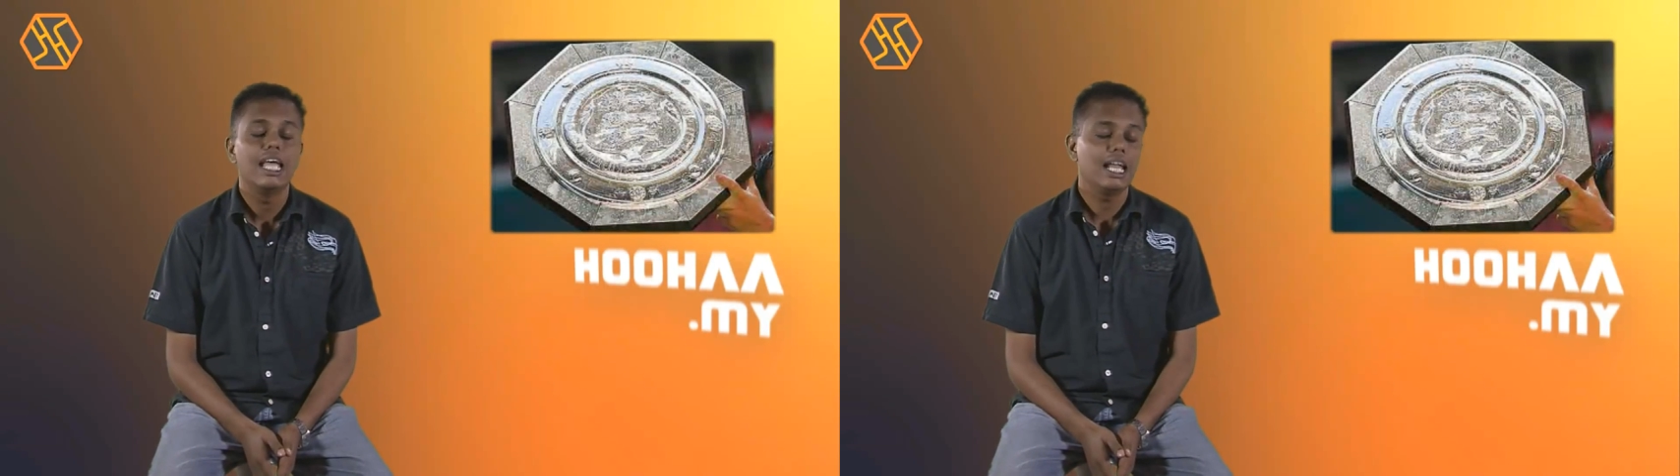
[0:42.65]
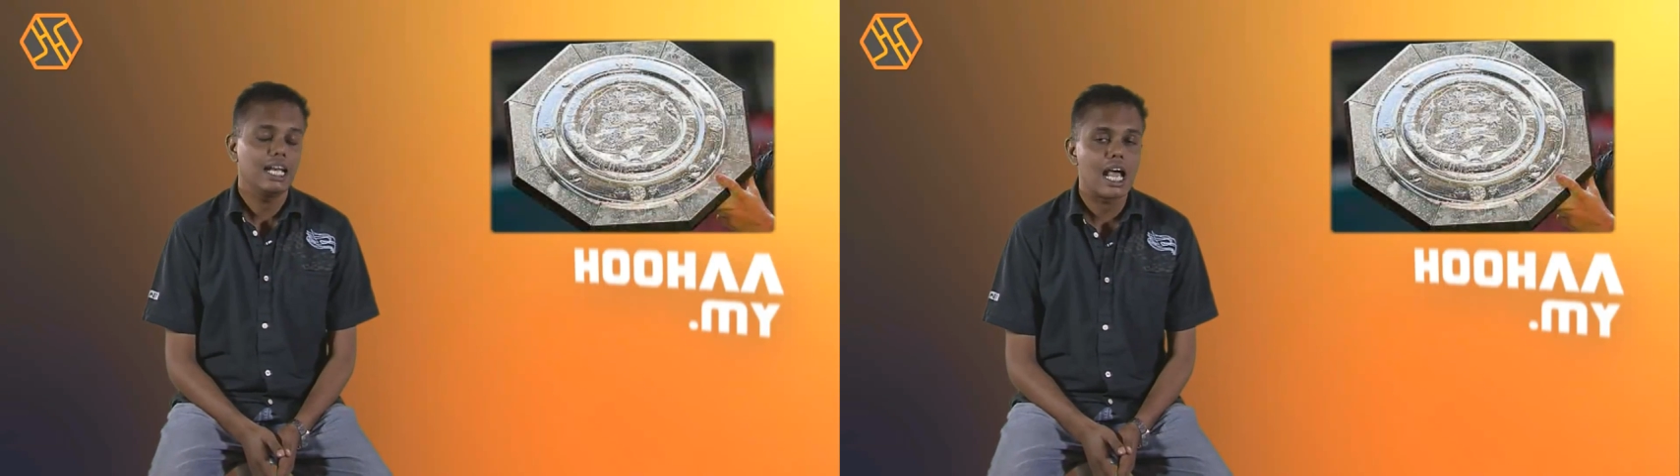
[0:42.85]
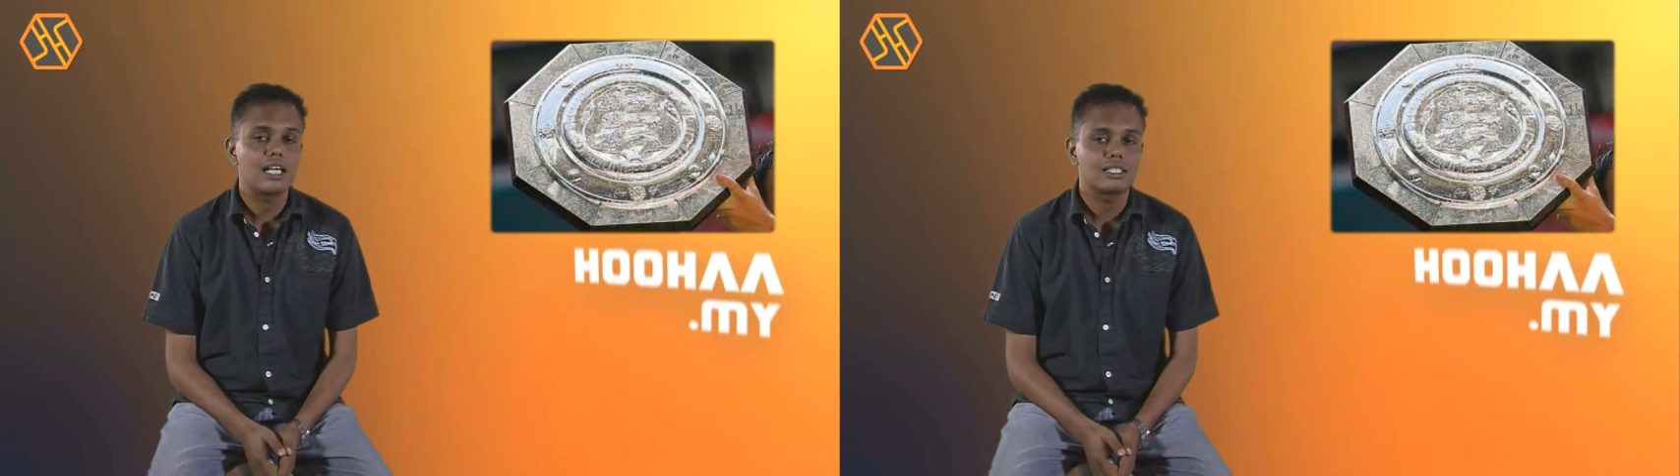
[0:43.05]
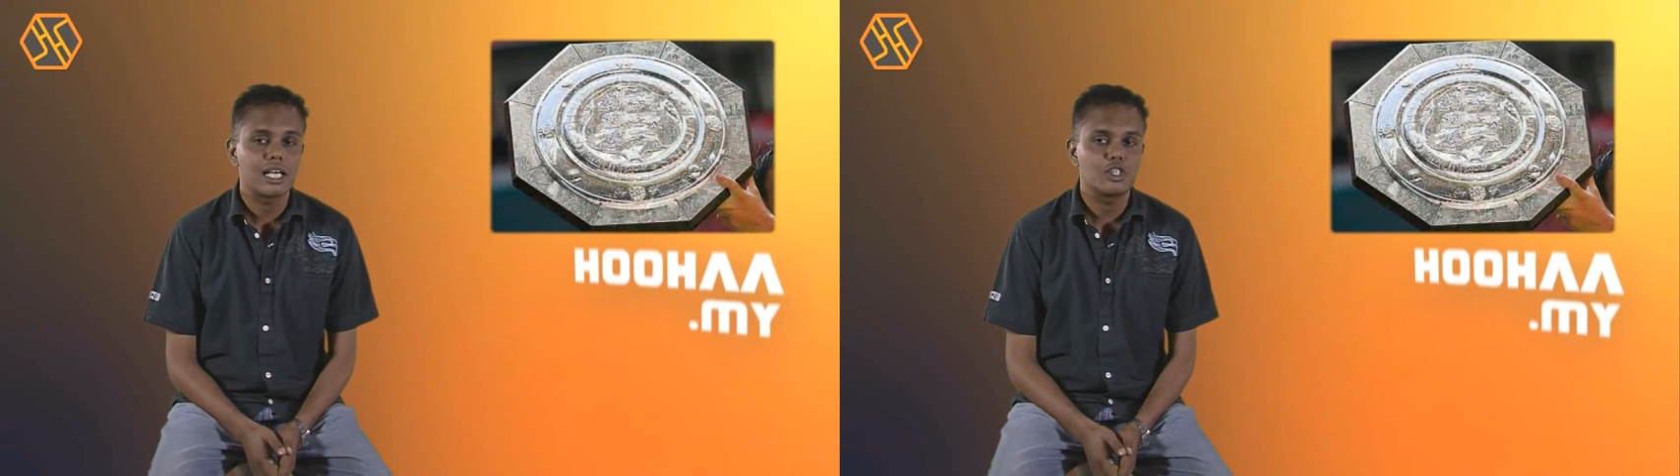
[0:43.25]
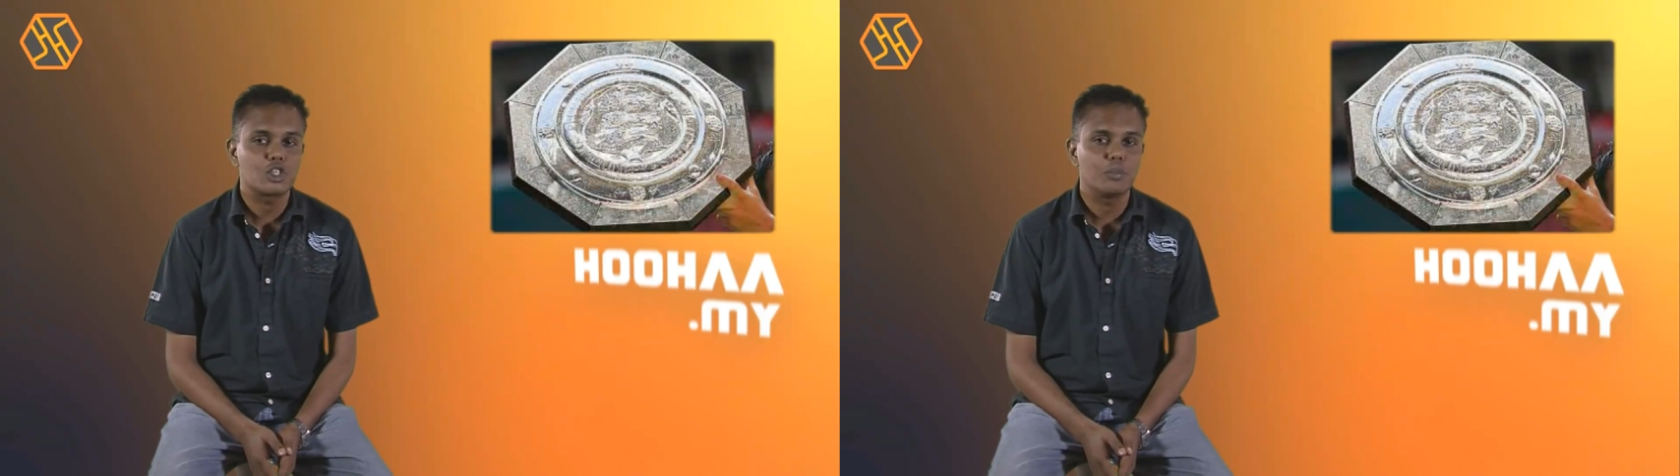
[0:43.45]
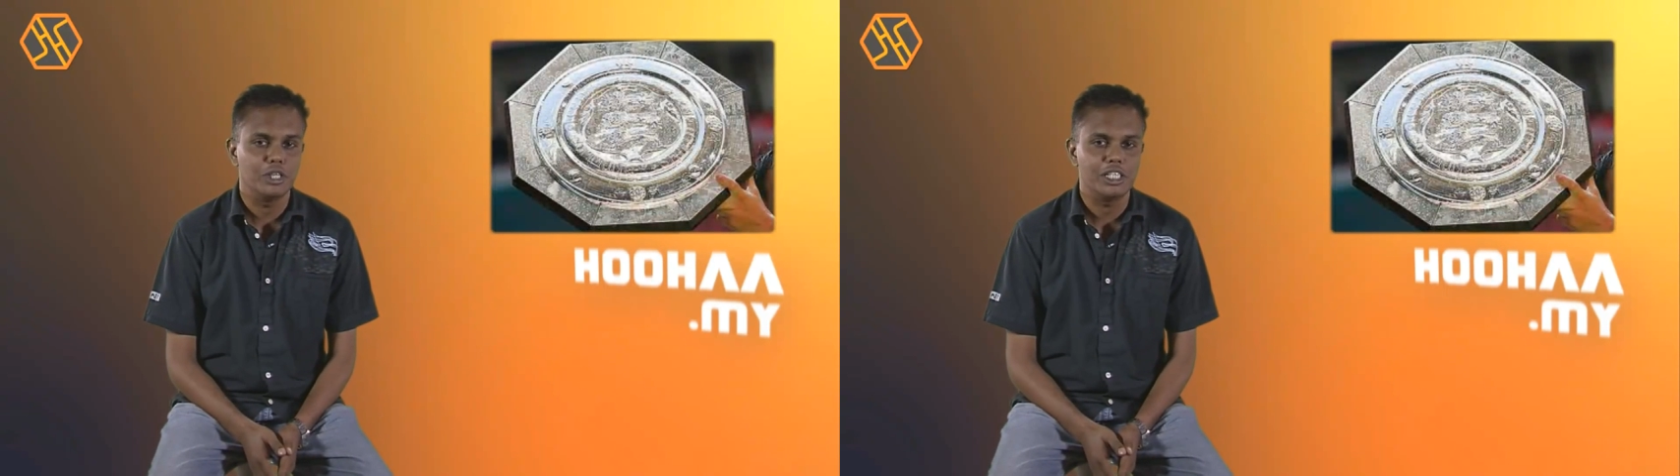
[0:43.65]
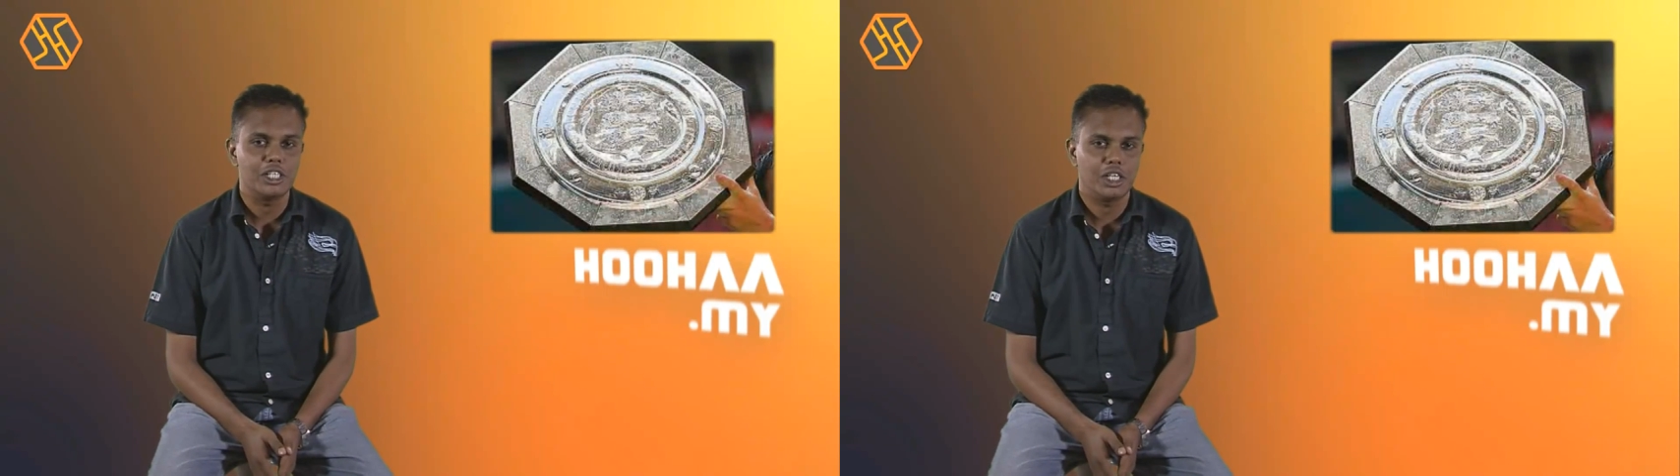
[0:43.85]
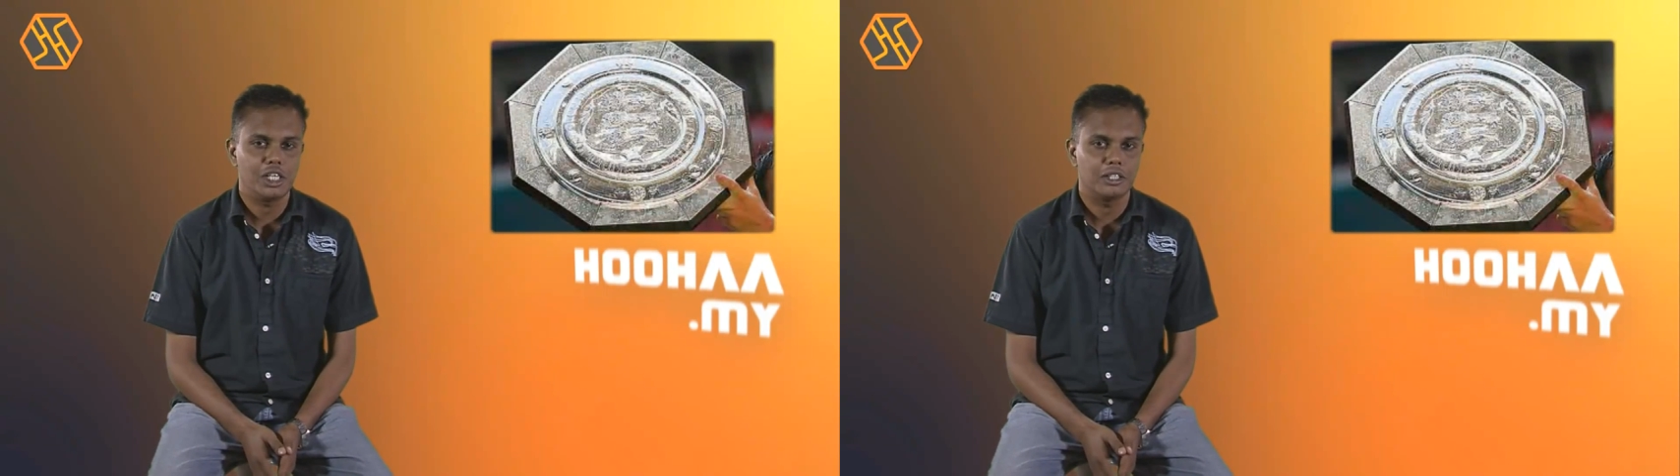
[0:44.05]
in last night's Community
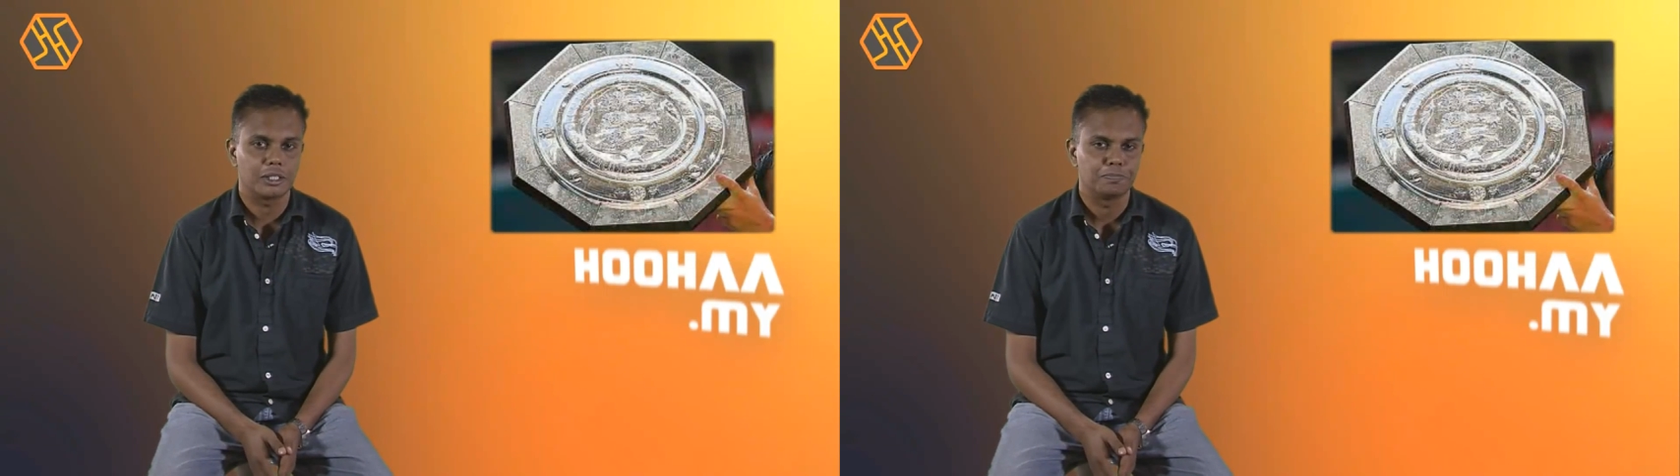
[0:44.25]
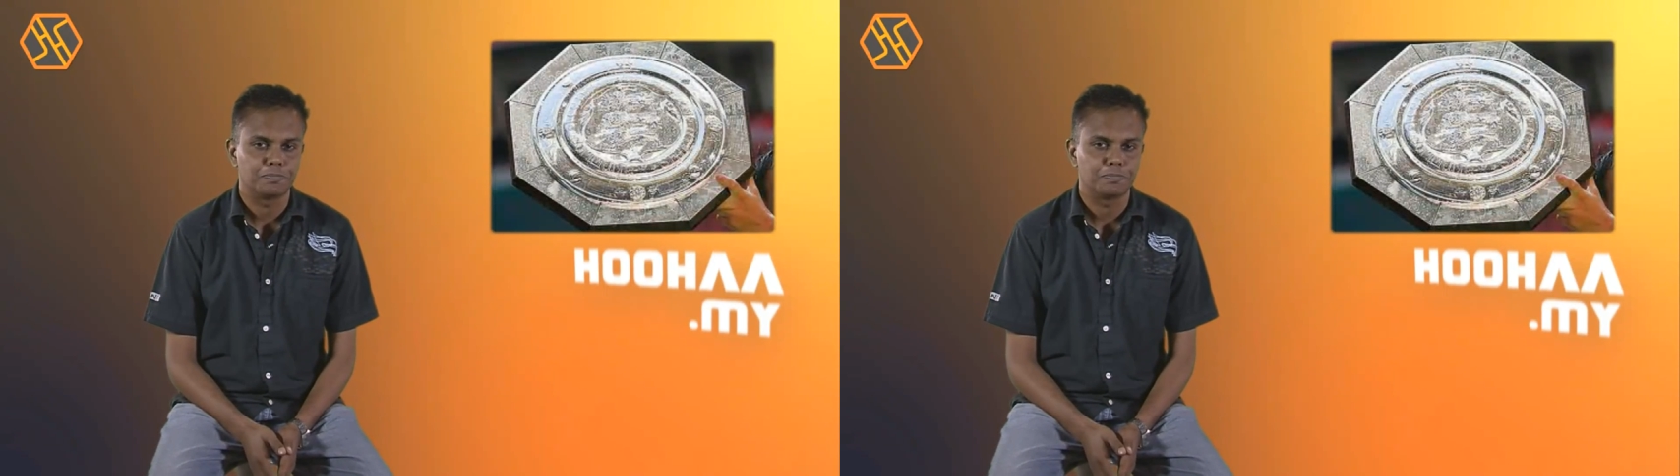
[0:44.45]
Shield.